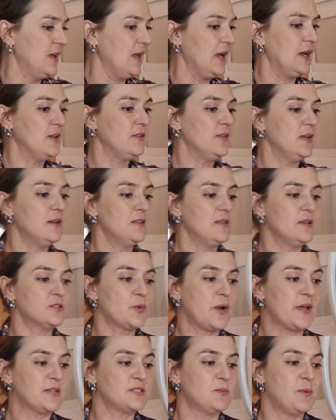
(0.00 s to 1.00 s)
And then this
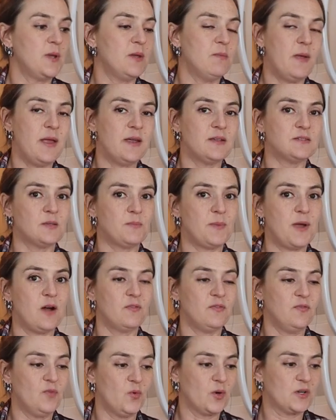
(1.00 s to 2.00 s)
recipe makes
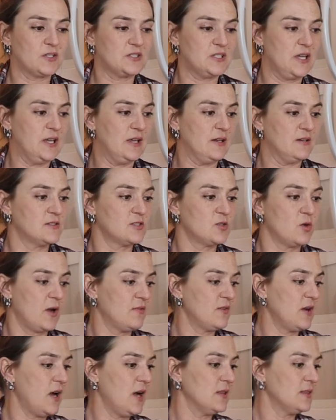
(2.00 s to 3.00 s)
about 14. So
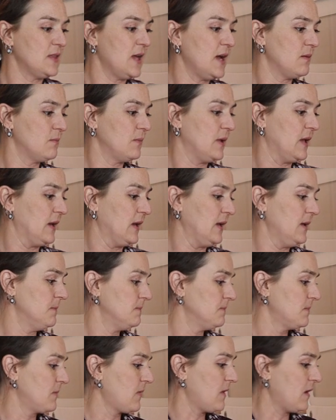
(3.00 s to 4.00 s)
I've got that many.